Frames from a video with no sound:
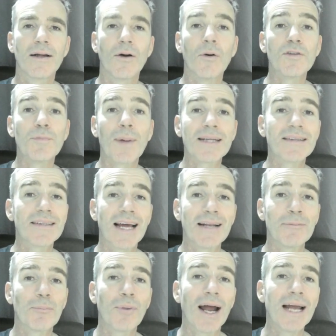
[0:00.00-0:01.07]

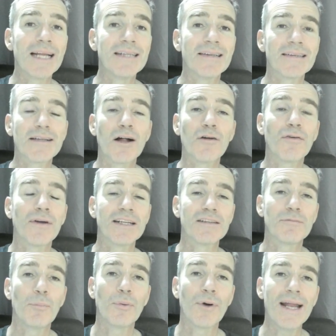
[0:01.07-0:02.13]
Uzbekistan prides itself on its
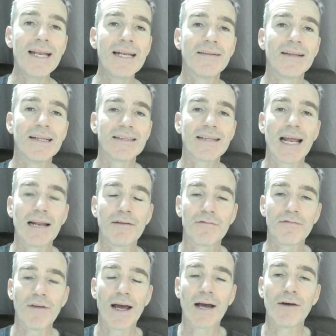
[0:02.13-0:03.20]
bread, these kind
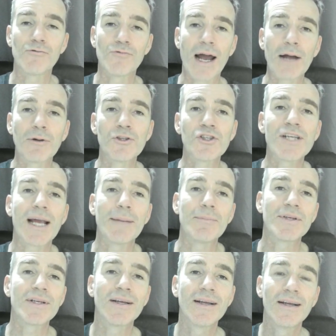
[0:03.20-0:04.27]
of
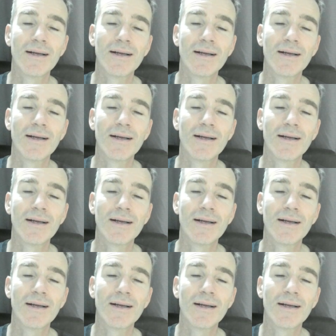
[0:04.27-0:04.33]
round-shaped